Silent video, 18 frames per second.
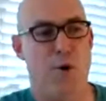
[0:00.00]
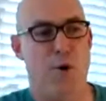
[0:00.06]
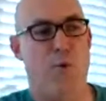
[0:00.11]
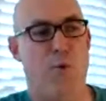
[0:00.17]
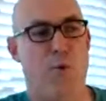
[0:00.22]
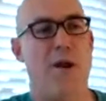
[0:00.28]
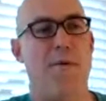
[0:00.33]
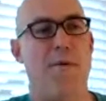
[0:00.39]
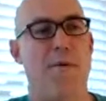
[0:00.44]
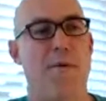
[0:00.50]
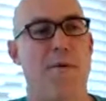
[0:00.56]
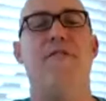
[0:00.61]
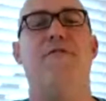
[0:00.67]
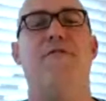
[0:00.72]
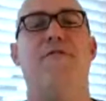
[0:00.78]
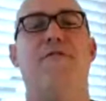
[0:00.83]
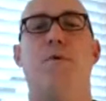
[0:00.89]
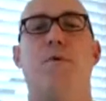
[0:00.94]
one of my
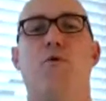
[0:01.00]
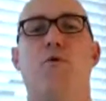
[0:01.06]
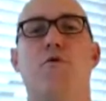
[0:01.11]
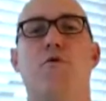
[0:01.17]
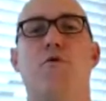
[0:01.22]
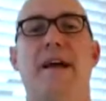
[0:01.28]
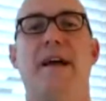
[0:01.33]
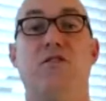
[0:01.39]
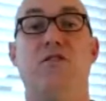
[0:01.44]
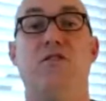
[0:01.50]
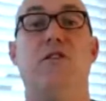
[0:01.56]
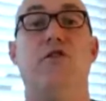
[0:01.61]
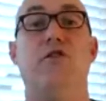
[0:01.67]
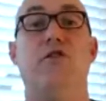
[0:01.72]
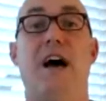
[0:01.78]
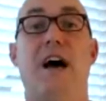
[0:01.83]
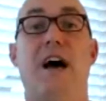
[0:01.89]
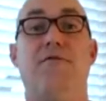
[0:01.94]
former roommates who's a
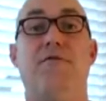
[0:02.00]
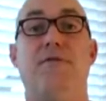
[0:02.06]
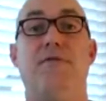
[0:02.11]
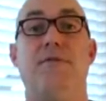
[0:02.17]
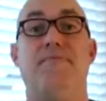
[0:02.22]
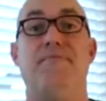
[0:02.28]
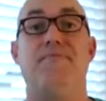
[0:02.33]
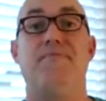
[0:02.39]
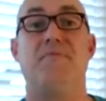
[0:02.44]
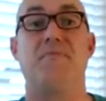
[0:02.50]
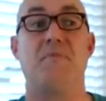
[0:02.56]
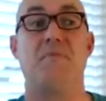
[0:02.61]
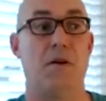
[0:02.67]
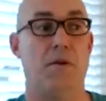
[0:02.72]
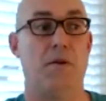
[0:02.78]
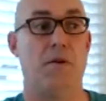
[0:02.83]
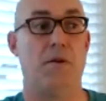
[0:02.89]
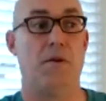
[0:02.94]
chef,
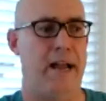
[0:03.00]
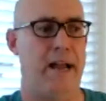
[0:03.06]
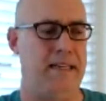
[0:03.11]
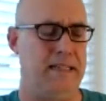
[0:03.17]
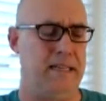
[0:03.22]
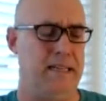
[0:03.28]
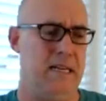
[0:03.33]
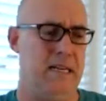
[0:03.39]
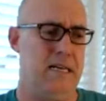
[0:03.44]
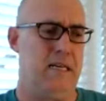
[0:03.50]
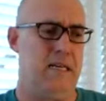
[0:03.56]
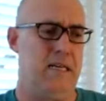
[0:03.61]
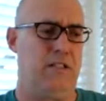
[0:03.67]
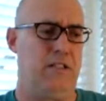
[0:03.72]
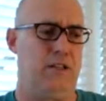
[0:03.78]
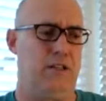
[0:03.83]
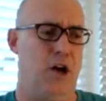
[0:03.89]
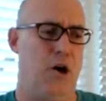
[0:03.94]
right?
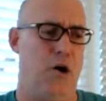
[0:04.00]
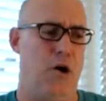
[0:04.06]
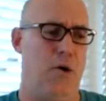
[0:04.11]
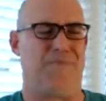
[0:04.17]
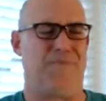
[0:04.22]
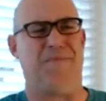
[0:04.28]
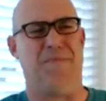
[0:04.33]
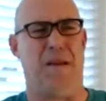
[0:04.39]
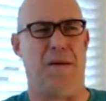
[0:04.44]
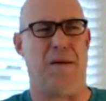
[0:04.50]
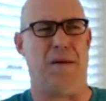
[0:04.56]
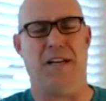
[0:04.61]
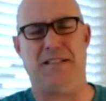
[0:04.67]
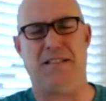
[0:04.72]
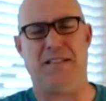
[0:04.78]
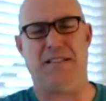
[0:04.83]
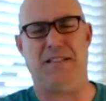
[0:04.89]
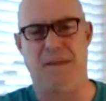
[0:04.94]
So maybe
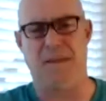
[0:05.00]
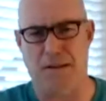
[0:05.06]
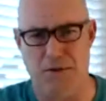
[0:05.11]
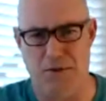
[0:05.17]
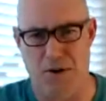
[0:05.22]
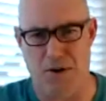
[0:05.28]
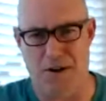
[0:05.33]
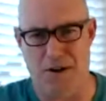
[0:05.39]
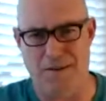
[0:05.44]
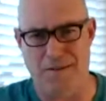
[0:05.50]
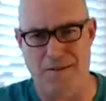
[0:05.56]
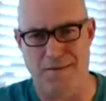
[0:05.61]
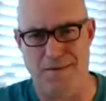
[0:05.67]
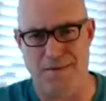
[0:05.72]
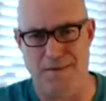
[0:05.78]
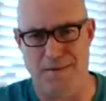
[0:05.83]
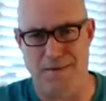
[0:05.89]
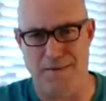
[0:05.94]
that's a little strong,
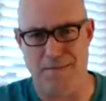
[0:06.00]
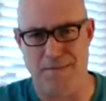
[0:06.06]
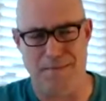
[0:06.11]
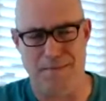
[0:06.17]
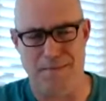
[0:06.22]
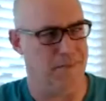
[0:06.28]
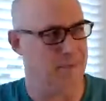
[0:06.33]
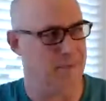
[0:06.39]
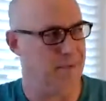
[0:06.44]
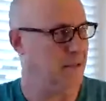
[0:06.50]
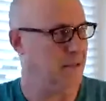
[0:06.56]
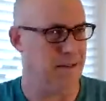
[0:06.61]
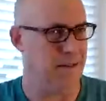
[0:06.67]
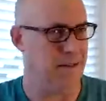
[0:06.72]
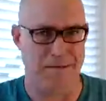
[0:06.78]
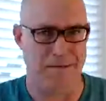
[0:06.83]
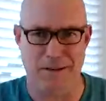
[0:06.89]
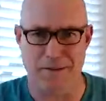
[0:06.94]
you
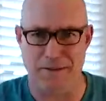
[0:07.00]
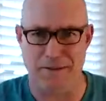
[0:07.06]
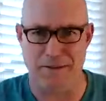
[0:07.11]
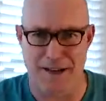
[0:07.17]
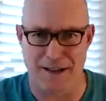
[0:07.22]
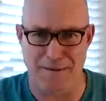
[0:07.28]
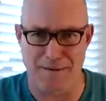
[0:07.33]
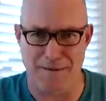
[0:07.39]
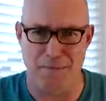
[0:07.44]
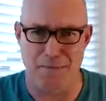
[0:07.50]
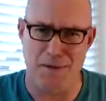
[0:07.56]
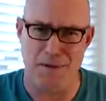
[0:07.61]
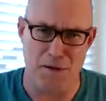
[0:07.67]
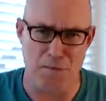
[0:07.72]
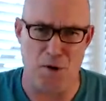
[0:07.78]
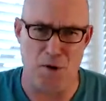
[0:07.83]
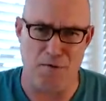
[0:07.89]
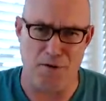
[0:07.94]
know, don't tell him.
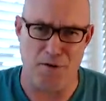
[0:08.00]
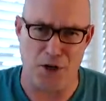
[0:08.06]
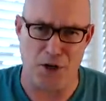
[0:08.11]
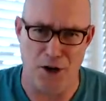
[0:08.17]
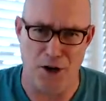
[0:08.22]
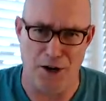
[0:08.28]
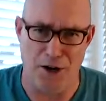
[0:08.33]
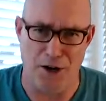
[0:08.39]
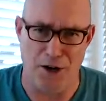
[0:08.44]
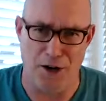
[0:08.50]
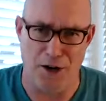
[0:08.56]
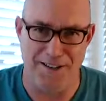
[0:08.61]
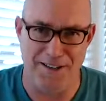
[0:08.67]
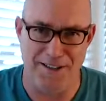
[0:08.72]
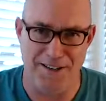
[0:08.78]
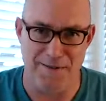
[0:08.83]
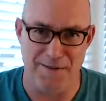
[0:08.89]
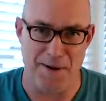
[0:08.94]
He's more of a cook,
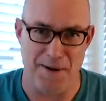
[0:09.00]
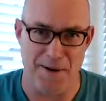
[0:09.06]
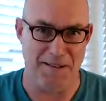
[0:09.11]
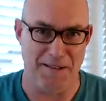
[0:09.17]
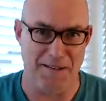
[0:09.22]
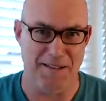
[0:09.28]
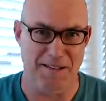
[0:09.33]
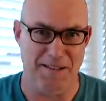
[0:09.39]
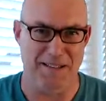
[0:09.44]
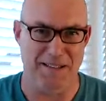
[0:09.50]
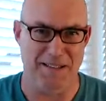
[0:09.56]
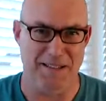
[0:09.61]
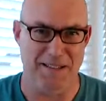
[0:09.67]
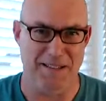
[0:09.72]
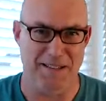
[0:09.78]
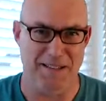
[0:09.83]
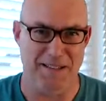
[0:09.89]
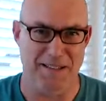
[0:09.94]
but,
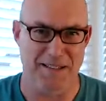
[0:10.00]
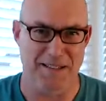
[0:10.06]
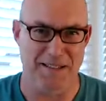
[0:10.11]
you know,